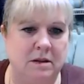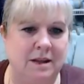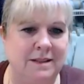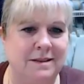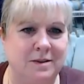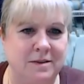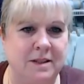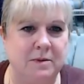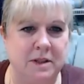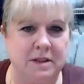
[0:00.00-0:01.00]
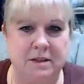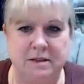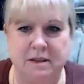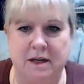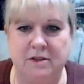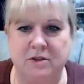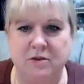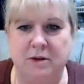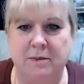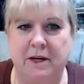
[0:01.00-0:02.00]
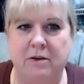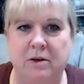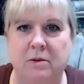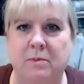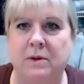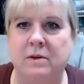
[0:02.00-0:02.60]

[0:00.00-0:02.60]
Let's go see what it looks like to join my group.